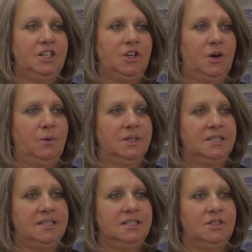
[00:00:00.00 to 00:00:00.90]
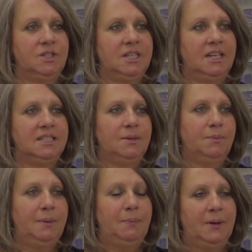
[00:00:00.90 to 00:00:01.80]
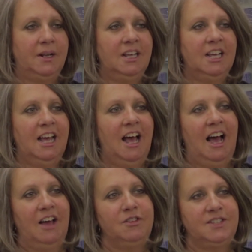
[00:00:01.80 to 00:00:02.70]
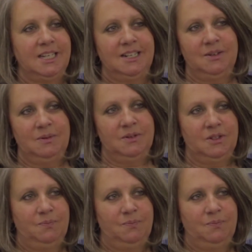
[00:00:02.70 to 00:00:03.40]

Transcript: You know, as you say, some people, I've seen